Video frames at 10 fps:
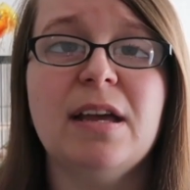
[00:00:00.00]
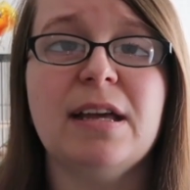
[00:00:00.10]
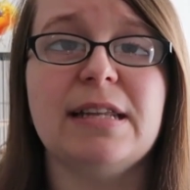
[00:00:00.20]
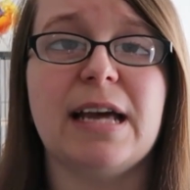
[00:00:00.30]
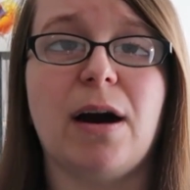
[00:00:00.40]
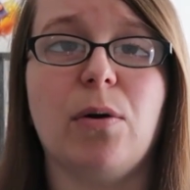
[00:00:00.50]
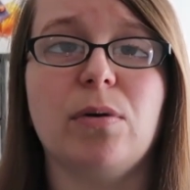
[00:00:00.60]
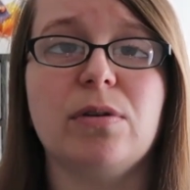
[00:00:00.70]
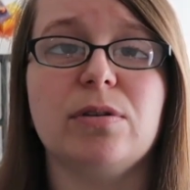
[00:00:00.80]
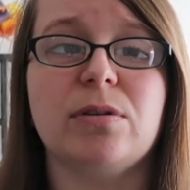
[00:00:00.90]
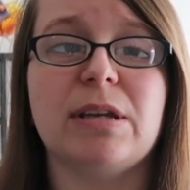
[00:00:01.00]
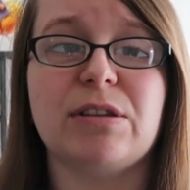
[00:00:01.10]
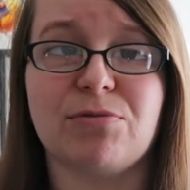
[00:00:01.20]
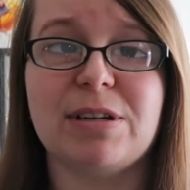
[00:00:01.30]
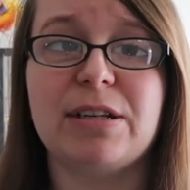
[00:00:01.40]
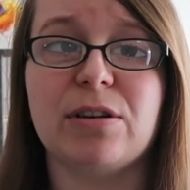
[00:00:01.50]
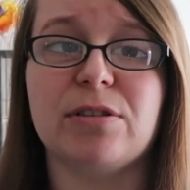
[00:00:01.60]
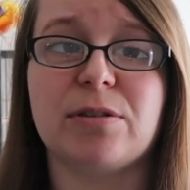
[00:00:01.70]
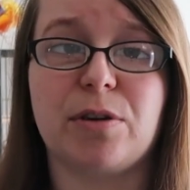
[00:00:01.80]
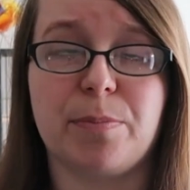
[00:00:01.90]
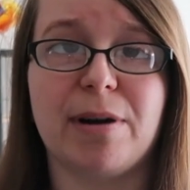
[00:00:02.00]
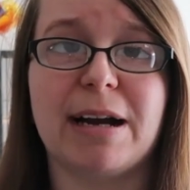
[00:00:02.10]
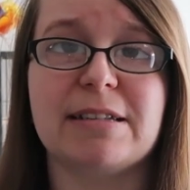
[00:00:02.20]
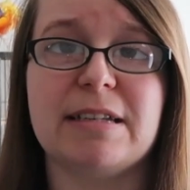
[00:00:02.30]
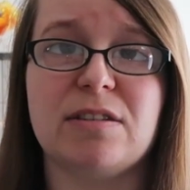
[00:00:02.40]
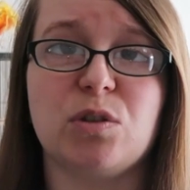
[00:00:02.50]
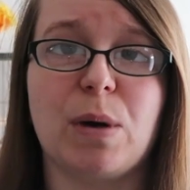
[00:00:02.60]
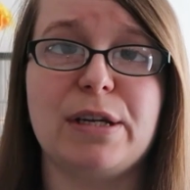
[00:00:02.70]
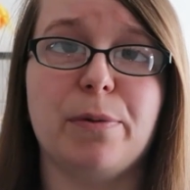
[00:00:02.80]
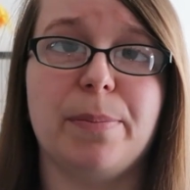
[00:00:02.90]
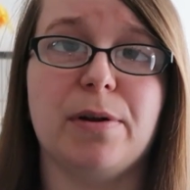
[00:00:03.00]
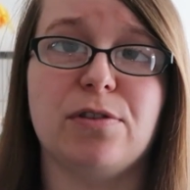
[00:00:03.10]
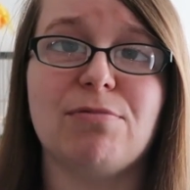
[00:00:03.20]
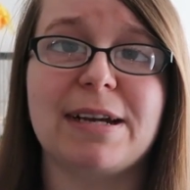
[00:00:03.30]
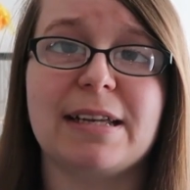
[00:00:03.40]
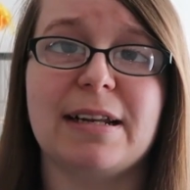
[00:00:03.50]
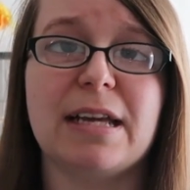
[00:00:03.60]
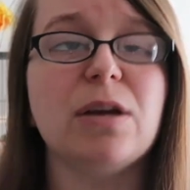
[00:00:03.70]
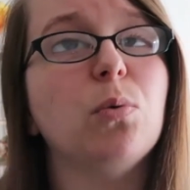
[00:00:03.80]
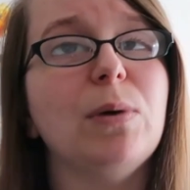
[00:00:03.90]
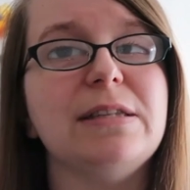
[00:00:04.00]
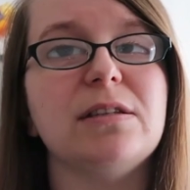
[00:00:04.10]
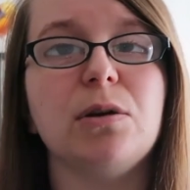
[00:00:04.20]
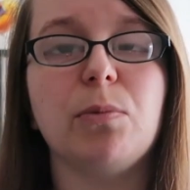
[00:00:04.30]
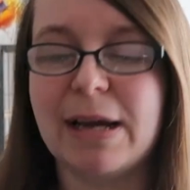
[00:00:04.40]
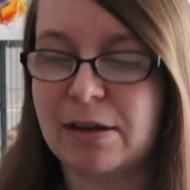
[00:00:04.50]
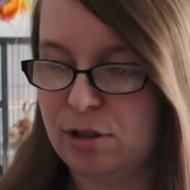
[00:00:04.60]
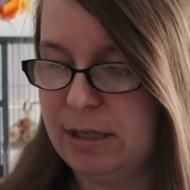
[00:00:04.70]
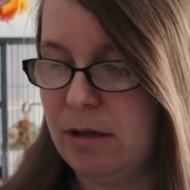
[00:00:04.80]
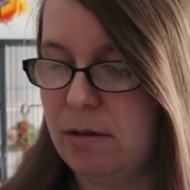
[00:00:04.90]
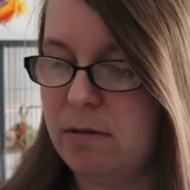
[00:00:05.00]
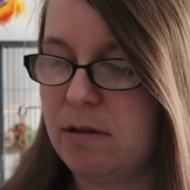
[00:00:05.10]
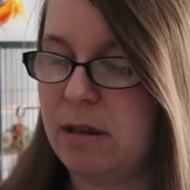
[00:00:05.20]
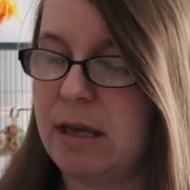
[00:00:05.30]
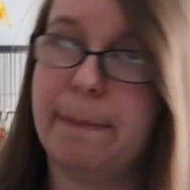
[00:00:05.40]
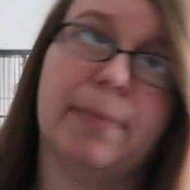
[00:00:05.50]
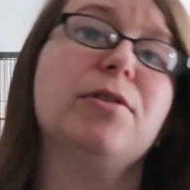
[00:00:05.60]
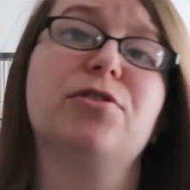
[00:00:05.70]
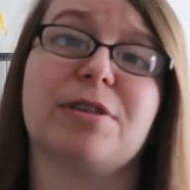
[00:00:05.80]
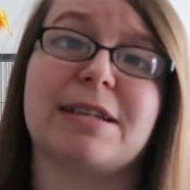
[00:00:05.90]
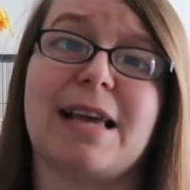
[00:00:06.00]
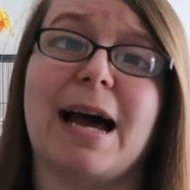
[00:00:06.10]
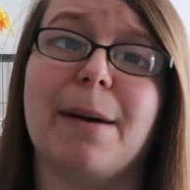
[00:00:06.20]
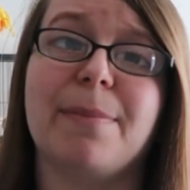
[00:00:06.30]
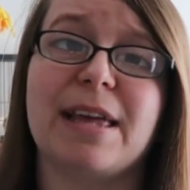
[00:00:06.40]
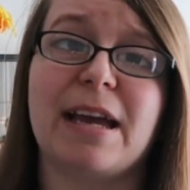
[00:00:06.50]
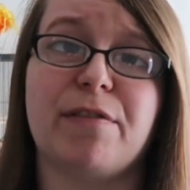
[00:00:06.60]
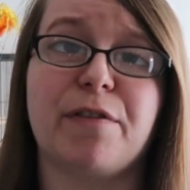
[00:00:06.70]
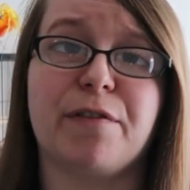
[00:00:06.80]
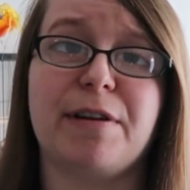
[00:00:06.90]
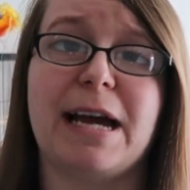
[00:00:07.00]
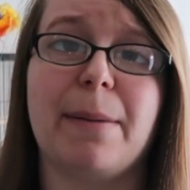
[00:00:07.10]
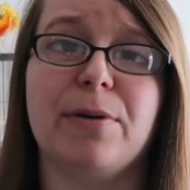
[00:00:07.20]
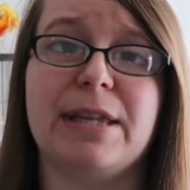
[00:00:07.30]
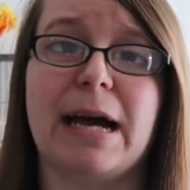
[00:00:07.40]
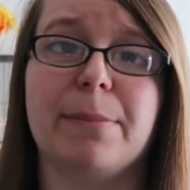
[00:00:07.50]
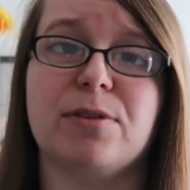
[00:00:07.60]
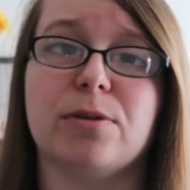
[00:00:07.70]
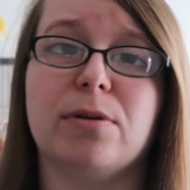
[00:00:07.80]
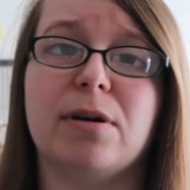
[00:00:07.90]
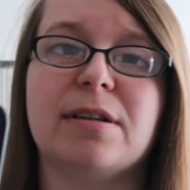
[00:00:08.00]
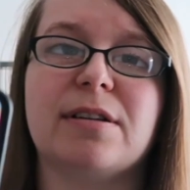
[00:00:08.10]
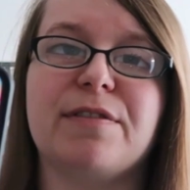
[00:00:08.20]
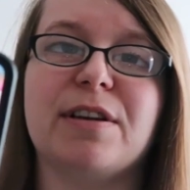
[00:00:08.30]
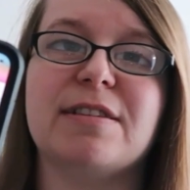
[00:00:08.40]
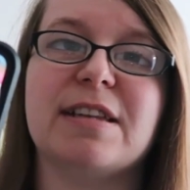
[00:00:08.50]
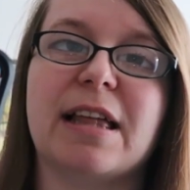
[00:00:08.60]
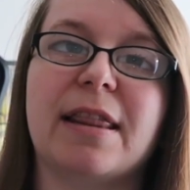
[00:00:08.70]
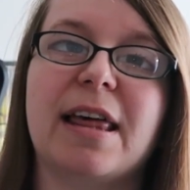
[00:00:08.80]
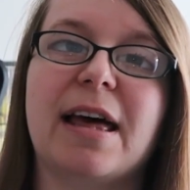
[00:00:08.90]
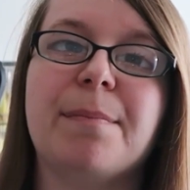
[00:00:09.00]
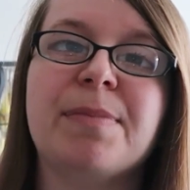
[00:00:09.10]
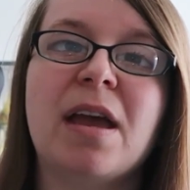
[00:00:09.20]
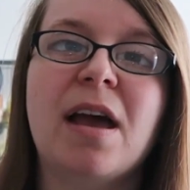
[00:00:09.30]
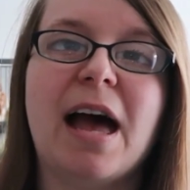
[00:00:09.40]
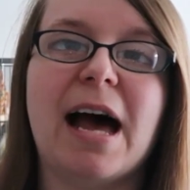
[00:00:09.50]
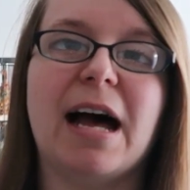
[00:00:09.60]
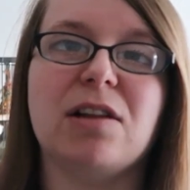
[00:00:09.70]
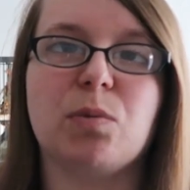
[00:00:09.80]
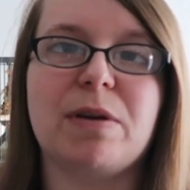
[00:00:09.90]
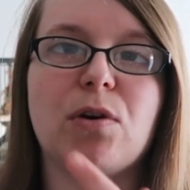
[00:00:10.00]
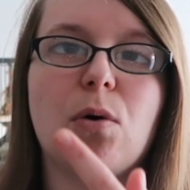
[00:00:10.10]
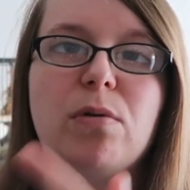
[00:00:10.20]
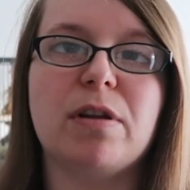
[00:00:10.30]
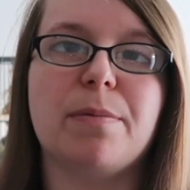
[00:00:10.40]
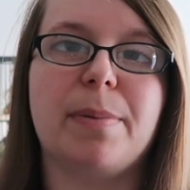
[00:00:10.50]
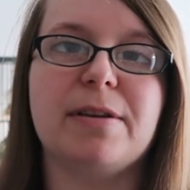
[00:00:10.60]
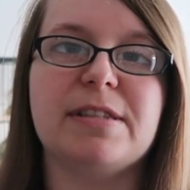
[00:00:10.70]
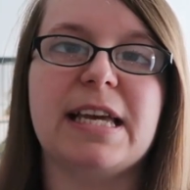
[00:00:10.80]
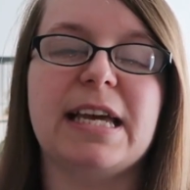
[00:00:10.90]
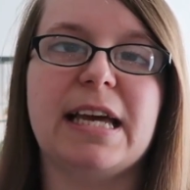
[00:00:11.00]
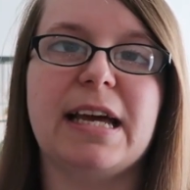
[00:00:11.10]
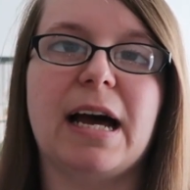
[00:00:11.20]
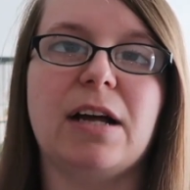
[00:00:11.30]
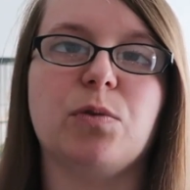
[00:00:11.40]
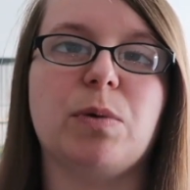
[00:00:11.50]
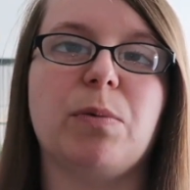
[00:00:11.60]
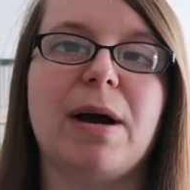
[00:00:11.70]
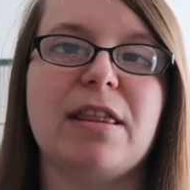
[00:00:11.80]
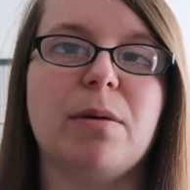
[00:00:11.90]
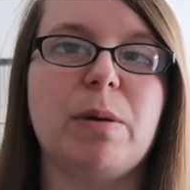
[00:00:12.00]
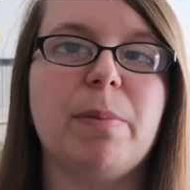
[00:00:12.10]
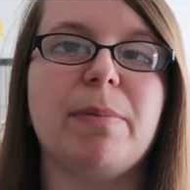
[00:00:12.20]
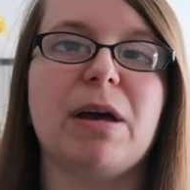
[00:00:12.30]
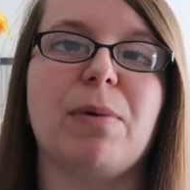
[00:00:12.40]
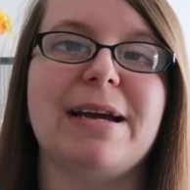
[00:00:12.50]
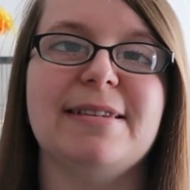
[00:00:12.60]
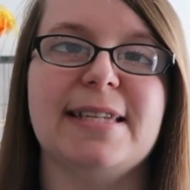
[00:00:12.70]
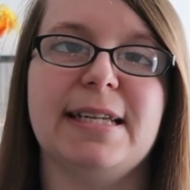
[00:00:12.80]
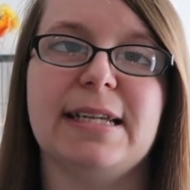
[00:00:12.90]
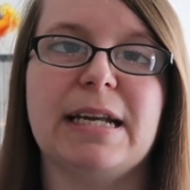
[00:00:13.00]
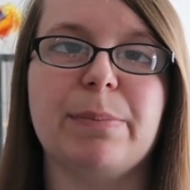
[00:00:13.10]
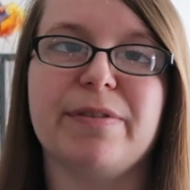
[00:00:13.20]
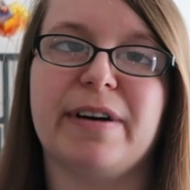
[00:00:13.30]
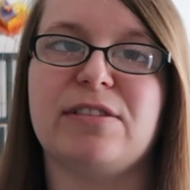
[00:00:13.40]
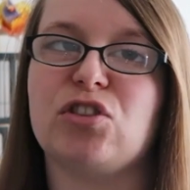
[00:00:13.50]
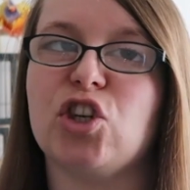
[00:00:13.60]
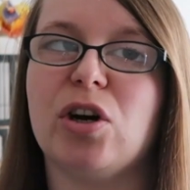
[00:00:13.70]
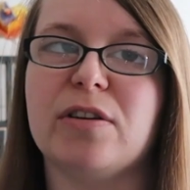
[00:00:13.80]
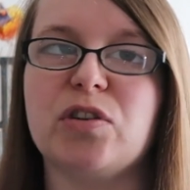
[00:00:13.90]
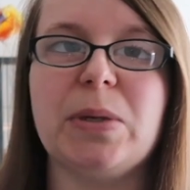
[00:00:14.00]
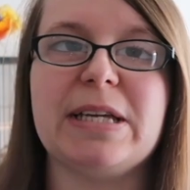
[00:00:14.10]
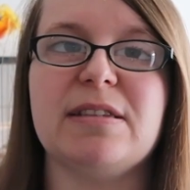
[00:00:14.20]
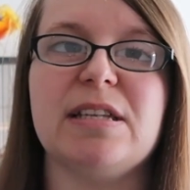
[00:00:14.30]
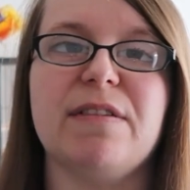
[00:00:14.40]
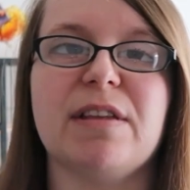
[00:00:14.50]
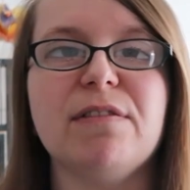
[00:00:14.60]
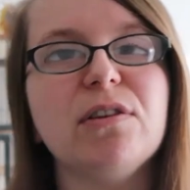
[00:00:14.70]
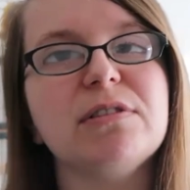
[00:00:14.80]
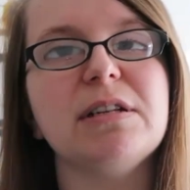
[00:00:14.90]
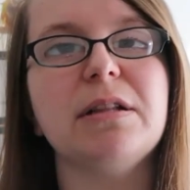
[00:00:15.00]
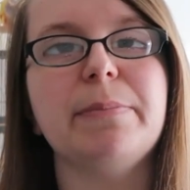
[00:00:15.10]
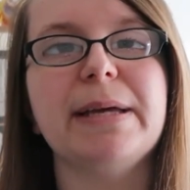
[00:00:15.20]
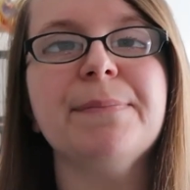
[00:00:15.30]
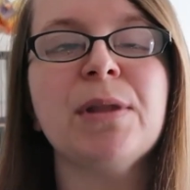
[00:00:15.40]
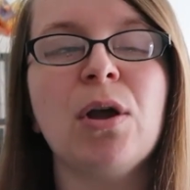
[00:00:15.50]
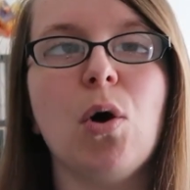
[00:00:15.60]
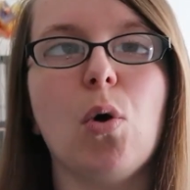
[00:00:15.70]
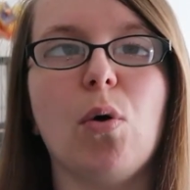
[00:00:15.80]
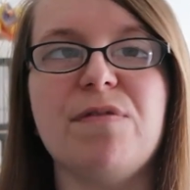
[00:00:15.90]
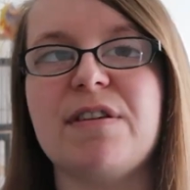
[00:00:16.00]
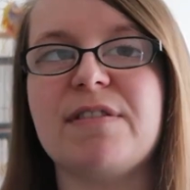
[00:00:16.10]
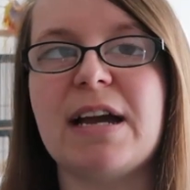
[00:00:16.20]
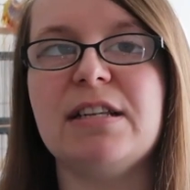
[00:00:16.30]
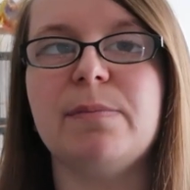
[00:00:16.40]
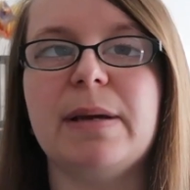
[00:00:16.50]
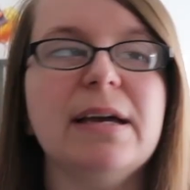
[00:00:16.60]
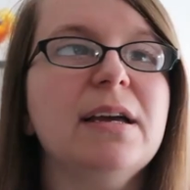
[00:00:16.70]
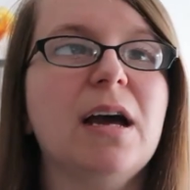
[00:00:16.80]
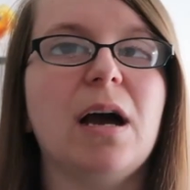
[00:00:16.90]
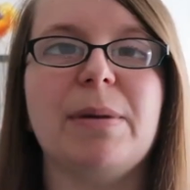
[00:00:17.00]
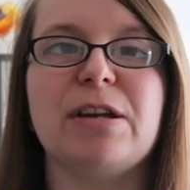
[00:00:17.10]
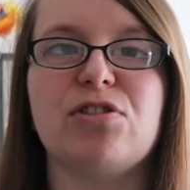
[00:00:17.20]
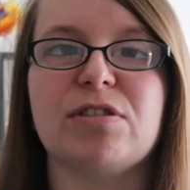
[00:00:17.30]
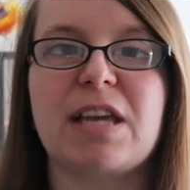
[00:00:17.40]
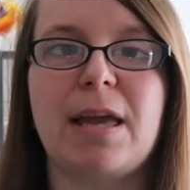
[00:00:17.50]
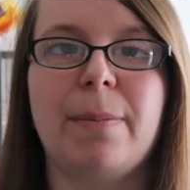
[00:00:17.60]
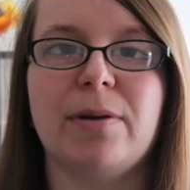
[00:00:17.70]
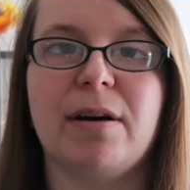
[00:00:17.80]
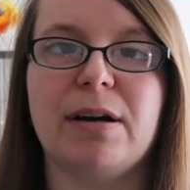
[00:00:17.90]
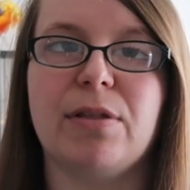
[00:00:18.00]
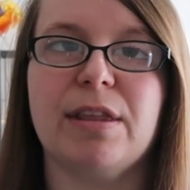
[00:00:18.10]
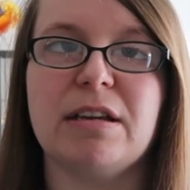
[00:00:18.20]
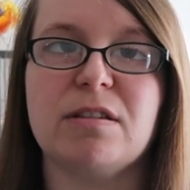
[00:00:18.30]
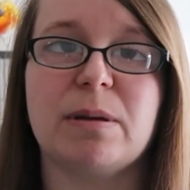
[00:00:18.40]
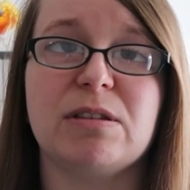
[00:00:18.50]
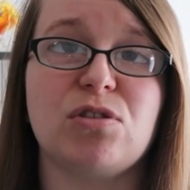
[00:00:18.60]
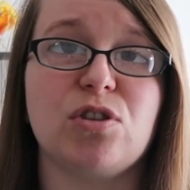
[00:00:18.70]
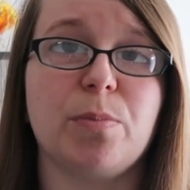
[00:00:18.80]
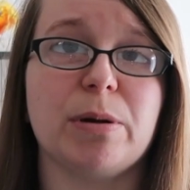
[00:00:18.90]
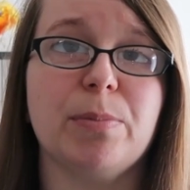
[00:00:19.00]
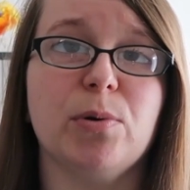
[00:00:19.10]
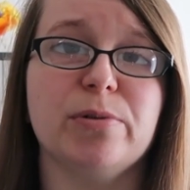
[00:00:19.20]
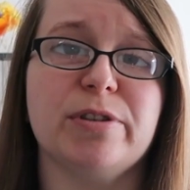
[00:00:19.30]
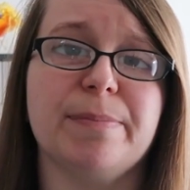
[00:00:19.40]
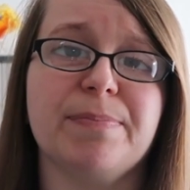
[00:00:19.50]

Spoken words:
Now, it's really good practice to weigh your birds regularly. We actually use the BirdNerdSophie app. They have a free app on the App Store. I don't know if you can see that there. And we've got all of the birds here and we weigh them, we pop their weights in, and it provides a chart so we can see if they've lost a little bit or if they've gained a bit, and we can just keep an eye on things because it's super important.